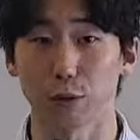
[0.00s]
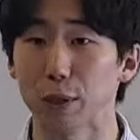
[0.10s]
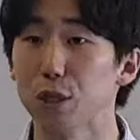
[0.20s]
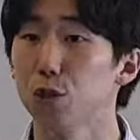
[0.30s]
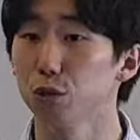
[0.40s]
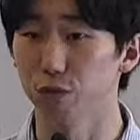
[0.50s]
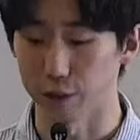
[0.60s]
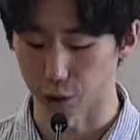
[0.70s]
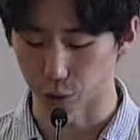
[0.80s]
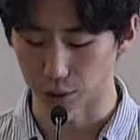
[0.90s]
We should
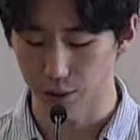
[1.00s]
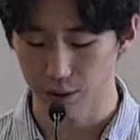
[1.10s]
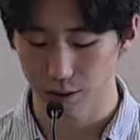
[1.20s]
rejoice.